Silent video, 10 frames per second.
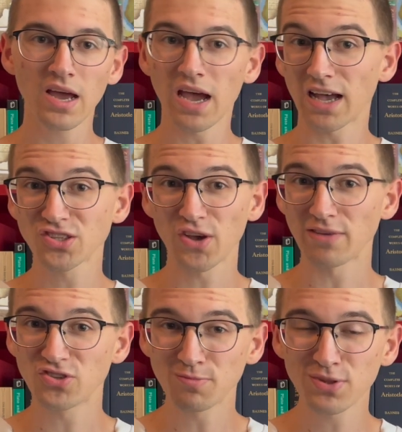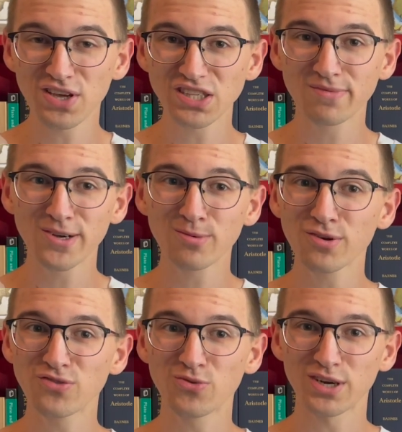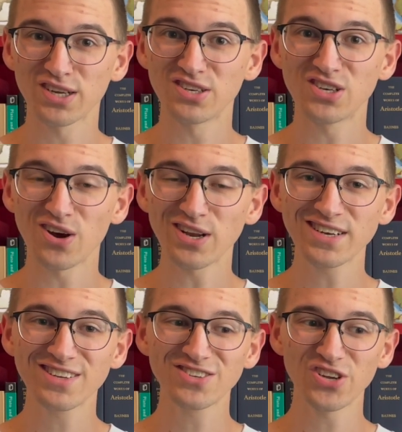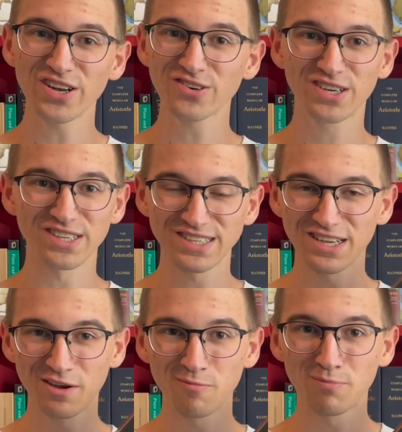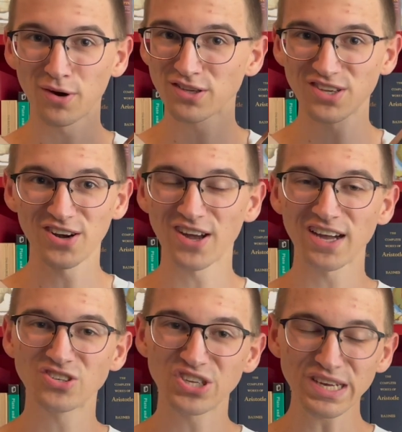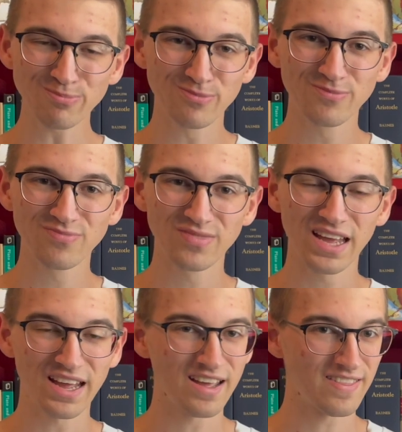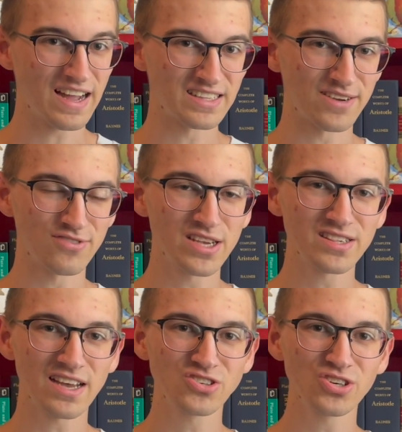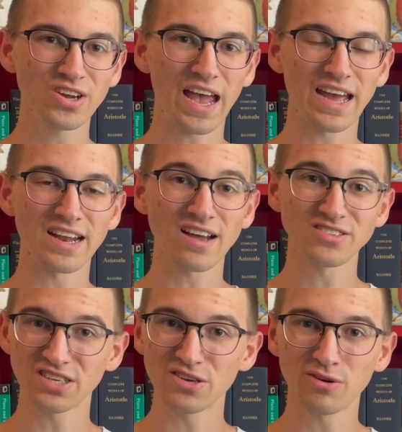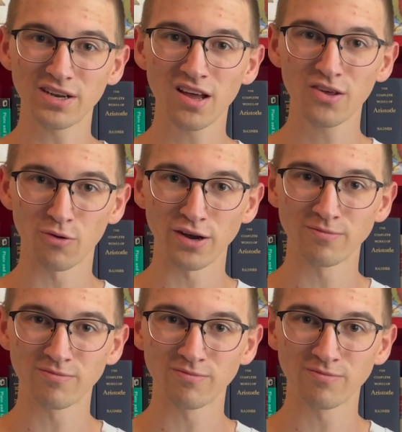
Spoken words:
I also have super thanks available if you want to donate to the channel, because books are not cheap. That's it for this lecture, and I'll see you in another one.